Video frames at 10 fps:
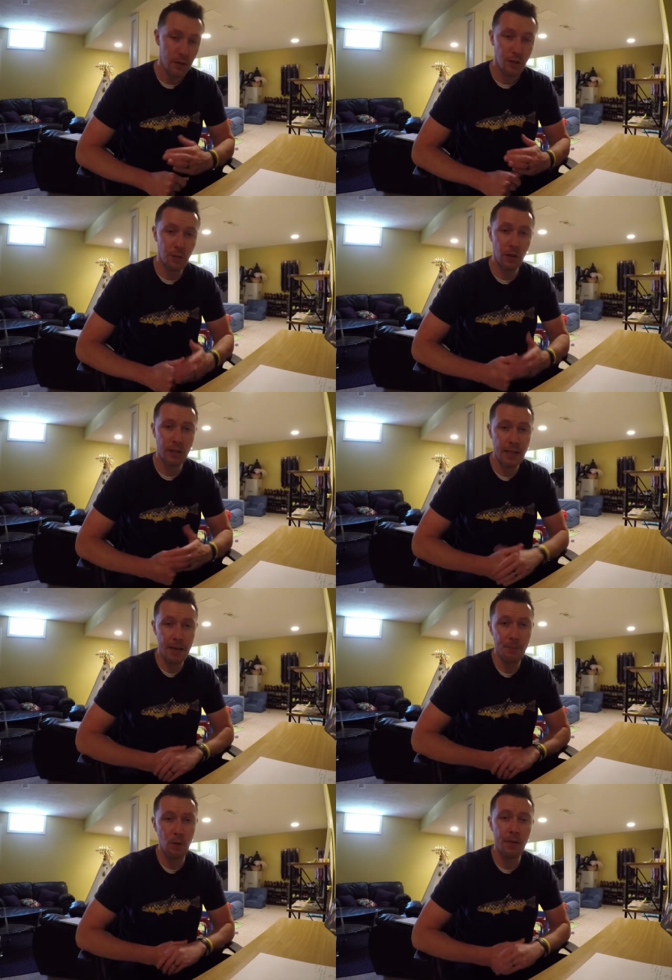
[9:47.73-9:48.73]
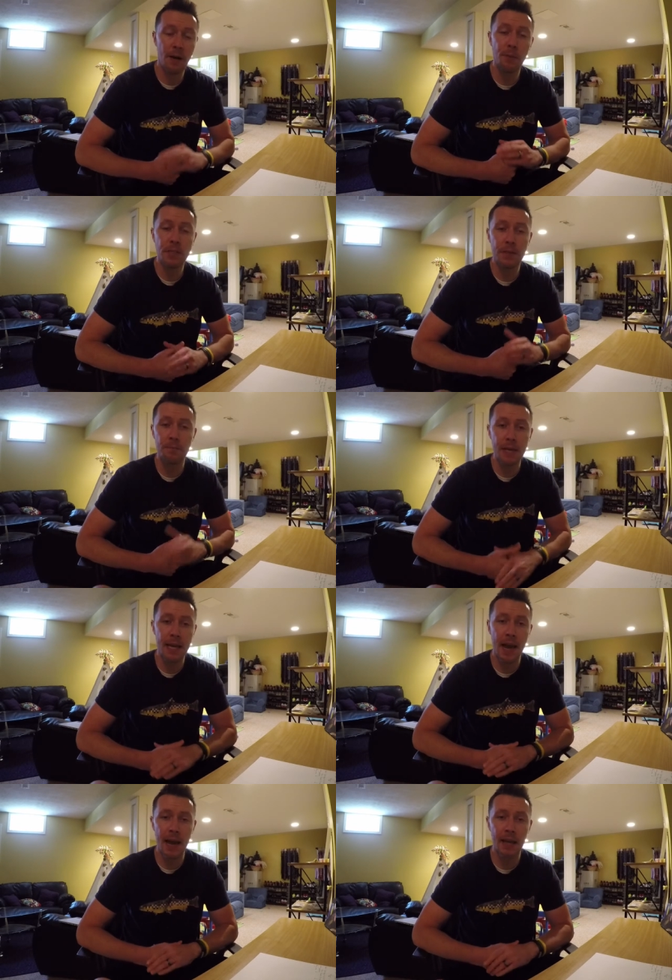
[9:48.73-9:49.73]
So, for example, if I was in
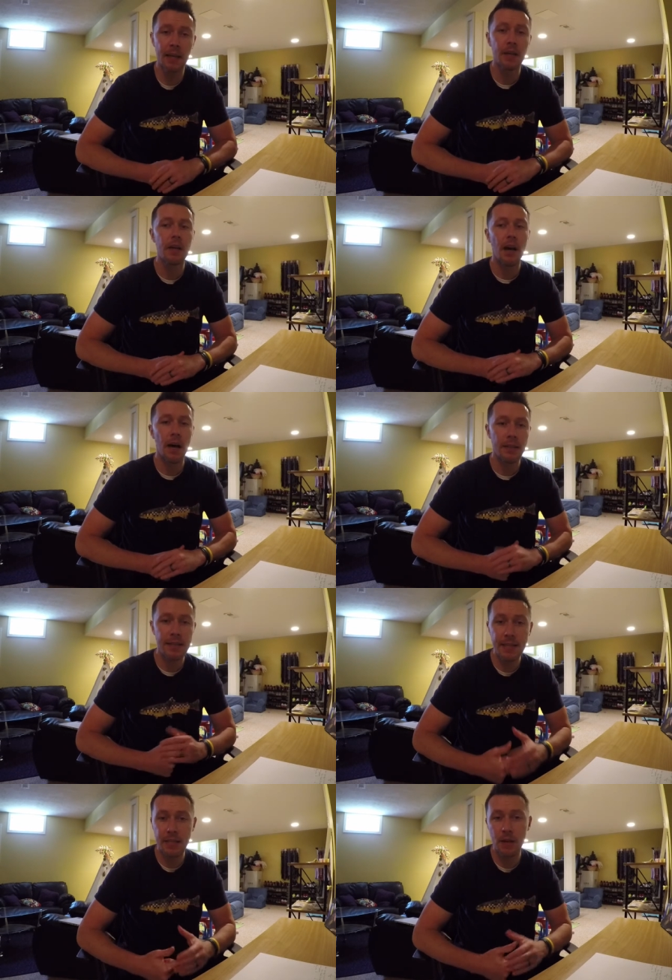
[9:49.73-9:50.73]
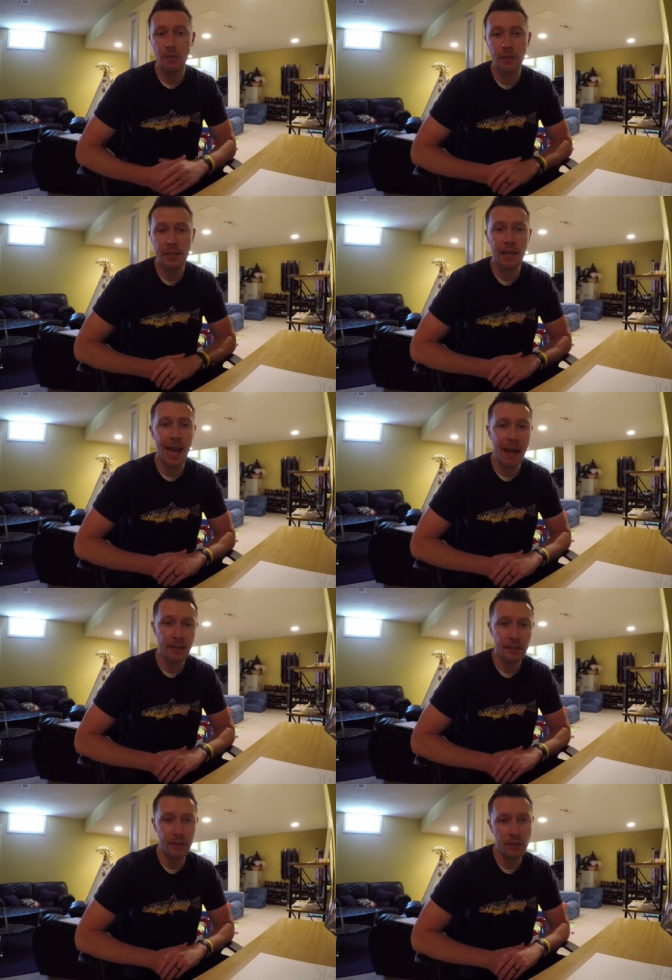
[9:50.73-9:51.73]
PA, uh, TCO does an
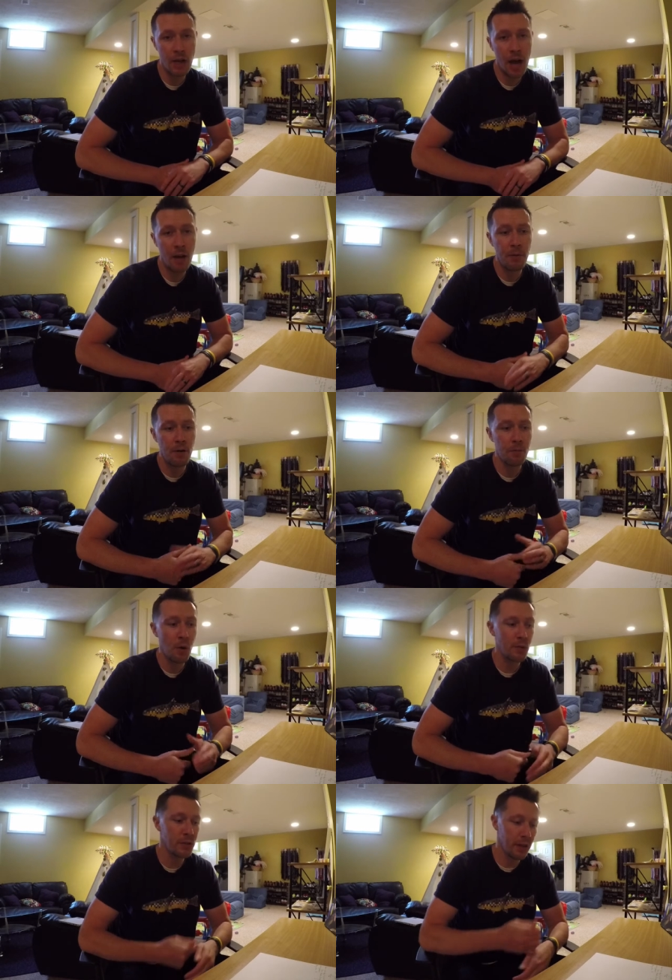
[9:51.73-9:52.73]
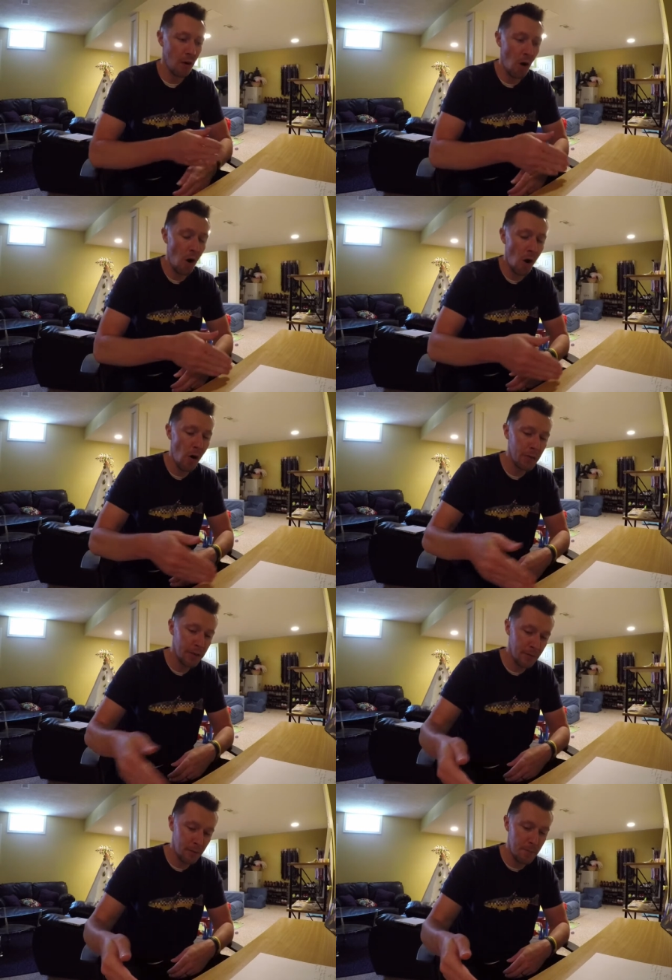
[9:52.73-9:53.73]
excellent job of posting all the
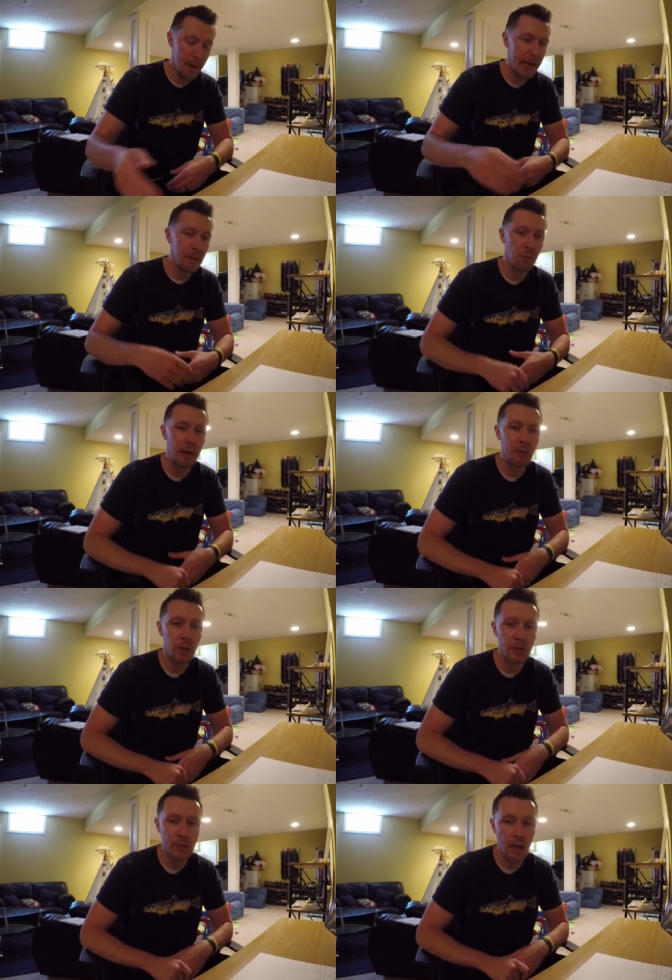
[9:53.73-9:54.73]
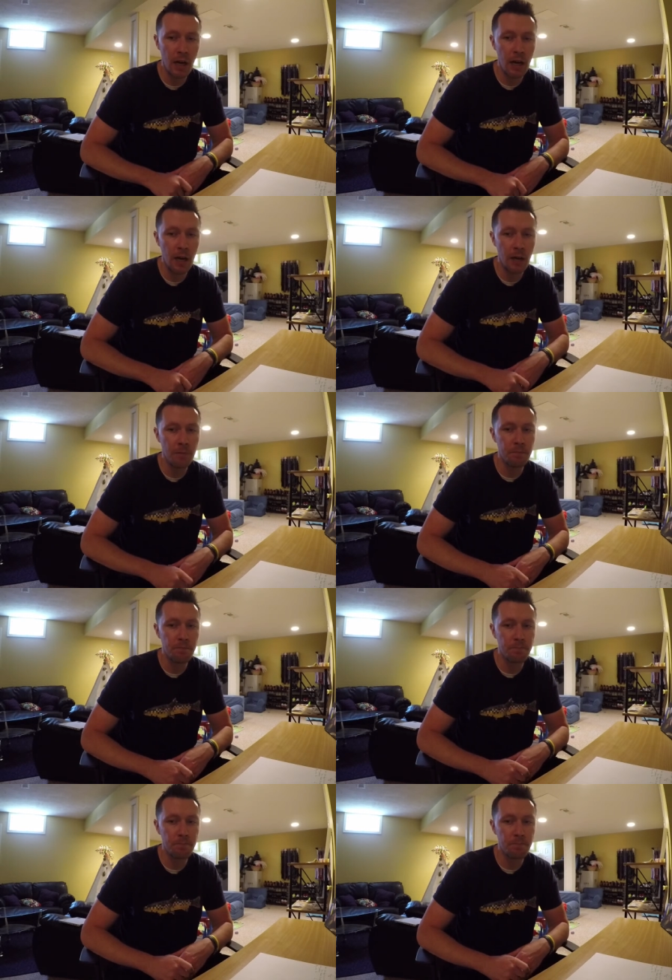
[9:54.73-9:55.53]
different main rivers um,